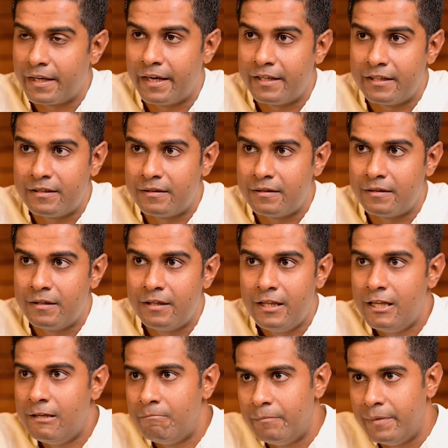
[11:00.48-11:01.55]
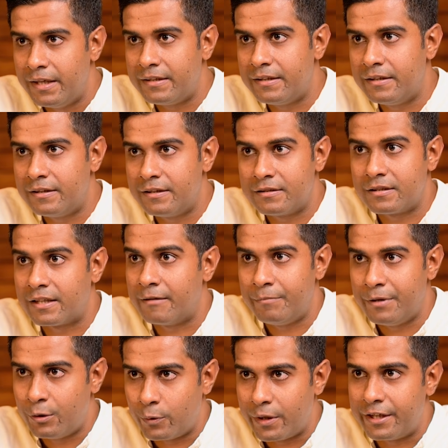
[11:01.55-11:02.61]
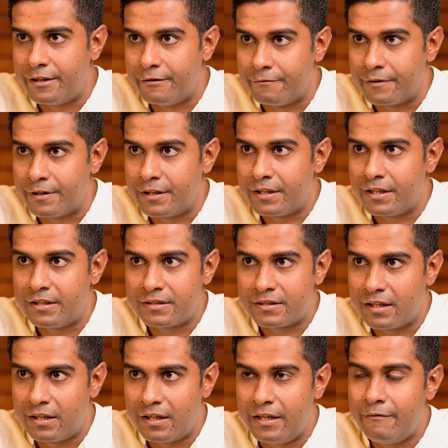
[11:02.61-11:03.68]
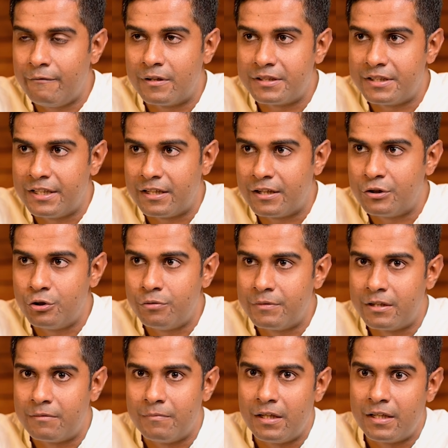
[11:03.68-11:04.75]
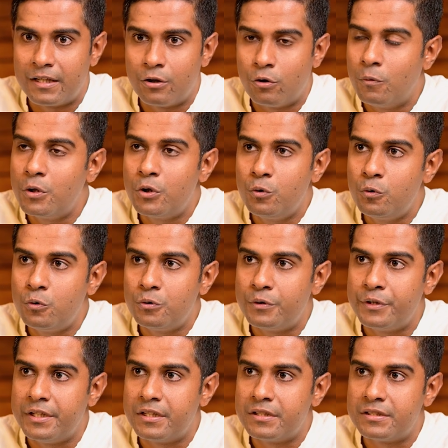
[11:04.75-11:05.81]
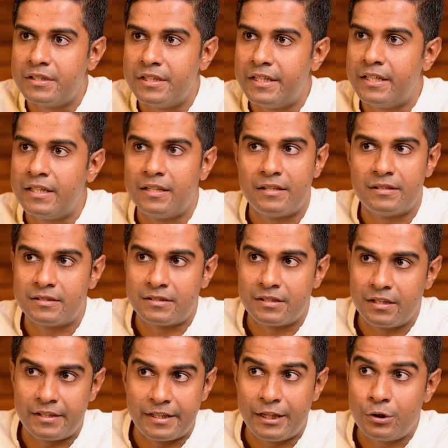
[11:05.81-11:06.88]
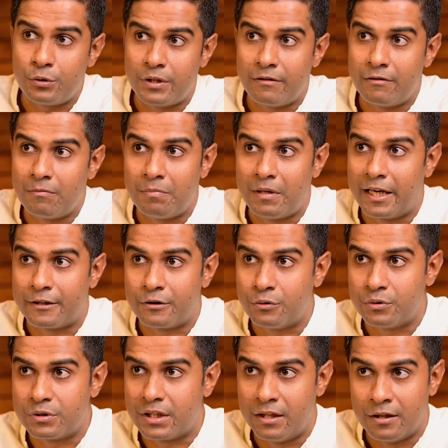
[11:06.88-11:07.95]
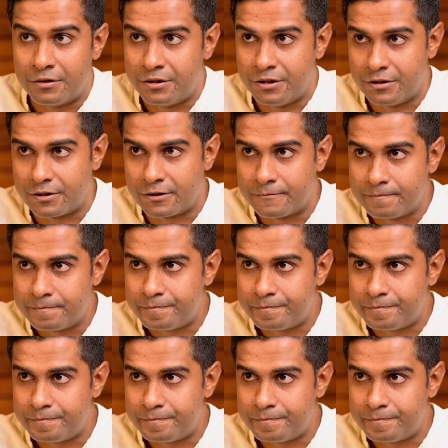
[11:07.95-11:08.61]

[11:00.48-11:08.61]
and the milk there can be quite different, and suddenly once they consume that milk, and over 2 to 3 years, they tend to develop lactose allergies.